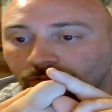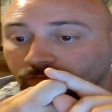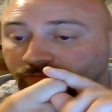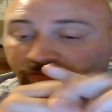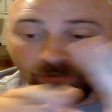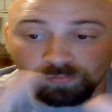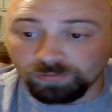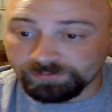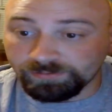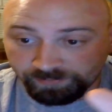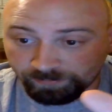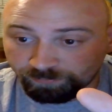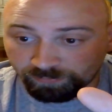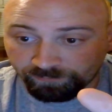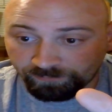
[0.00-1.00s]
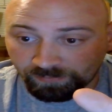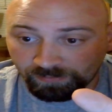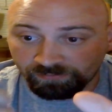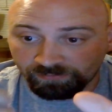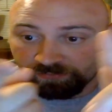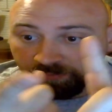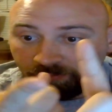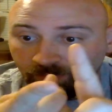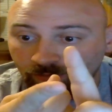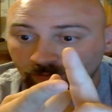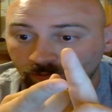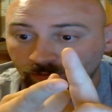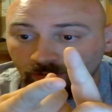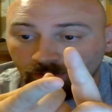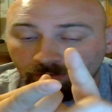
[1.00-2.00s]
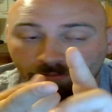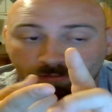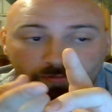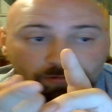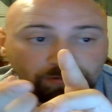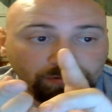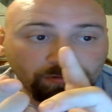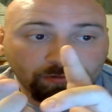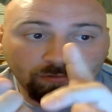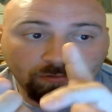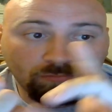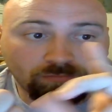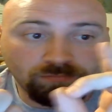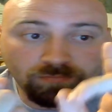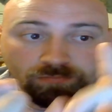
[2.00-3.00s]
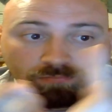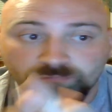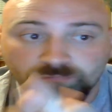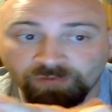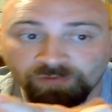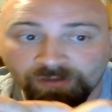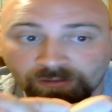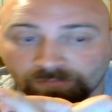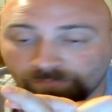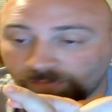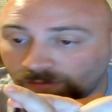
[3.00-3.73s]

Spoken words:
solely to prevent, Ring of